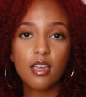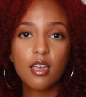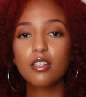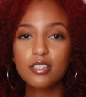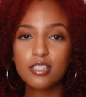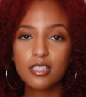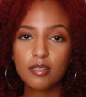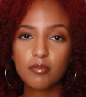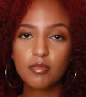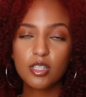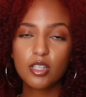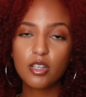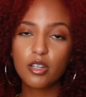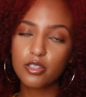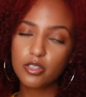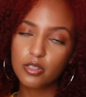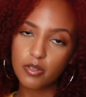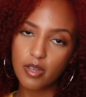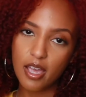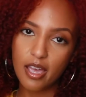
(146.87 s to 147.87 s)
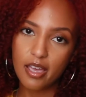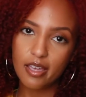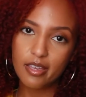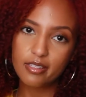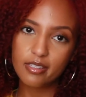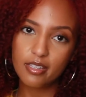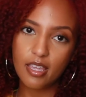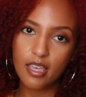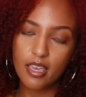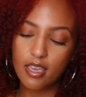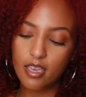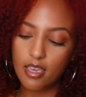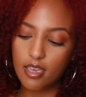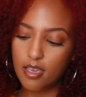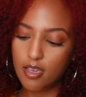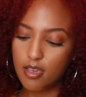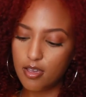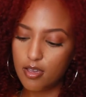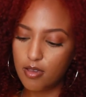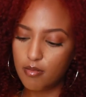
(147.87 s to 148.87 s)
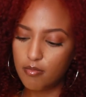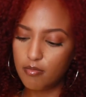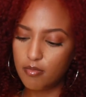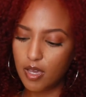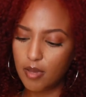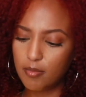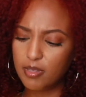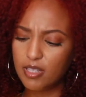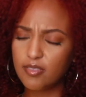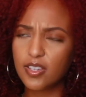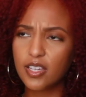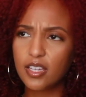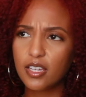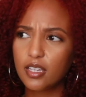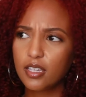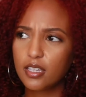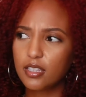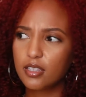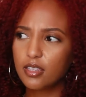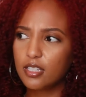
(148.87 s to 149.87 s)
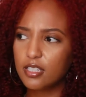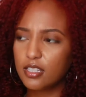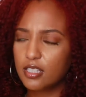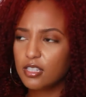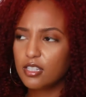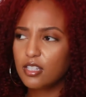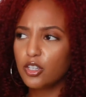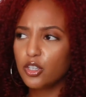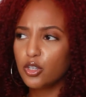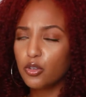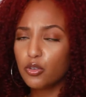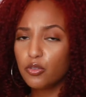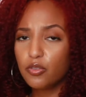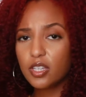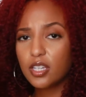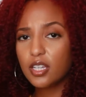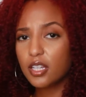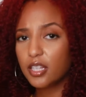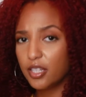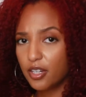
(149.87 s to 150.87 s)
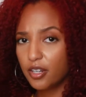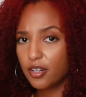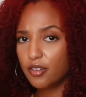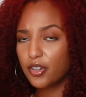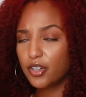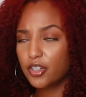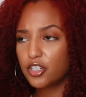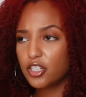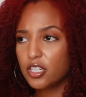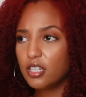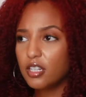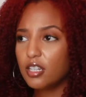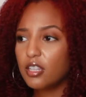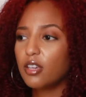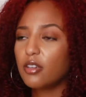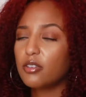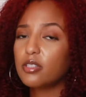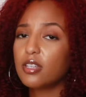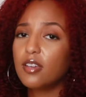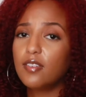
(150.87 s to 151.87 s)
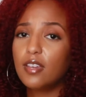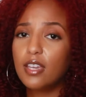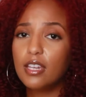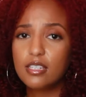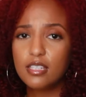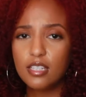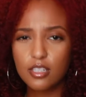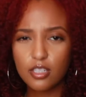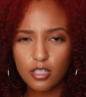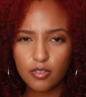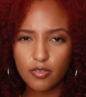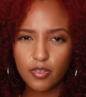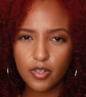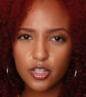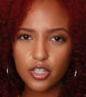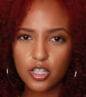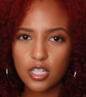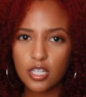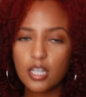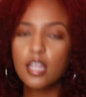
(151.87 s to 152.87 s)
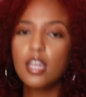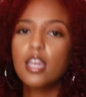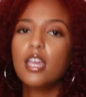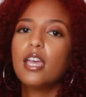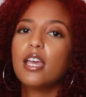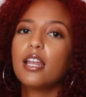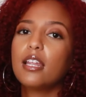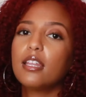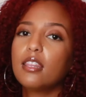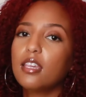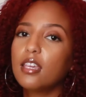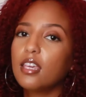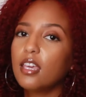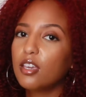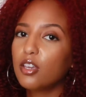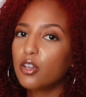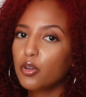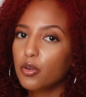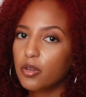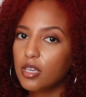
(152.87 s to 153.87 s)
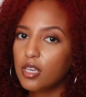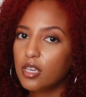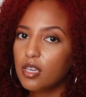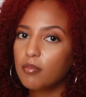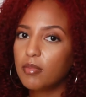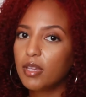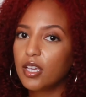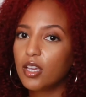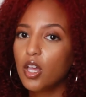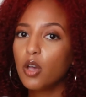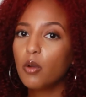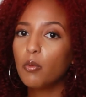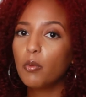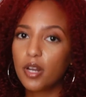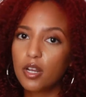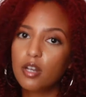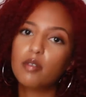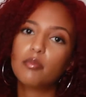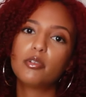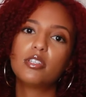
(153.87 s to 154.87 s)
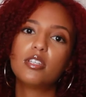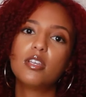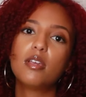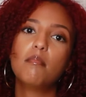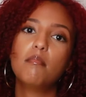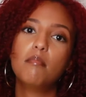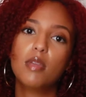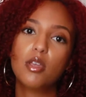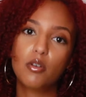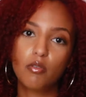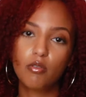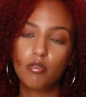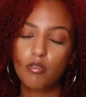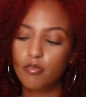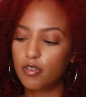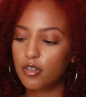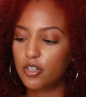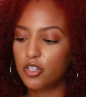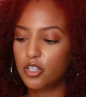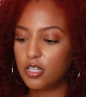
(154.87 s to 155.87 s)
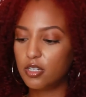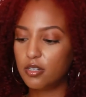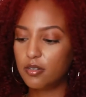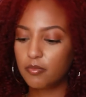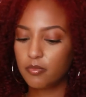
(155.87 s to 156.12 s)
Elta Md also has a, I believe this is the UV clear version. They also have a tinted version, and I think a cream, like 100% mineral version.